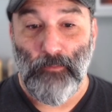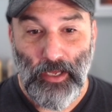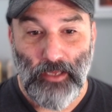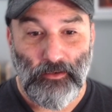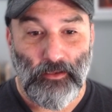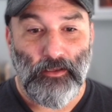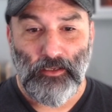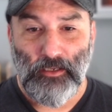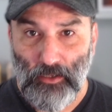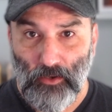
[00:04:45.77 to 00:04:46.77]
But
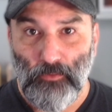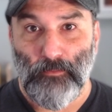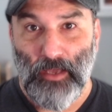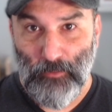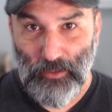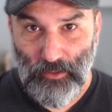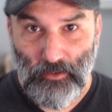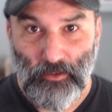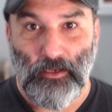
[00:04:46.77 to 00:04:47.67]
maybe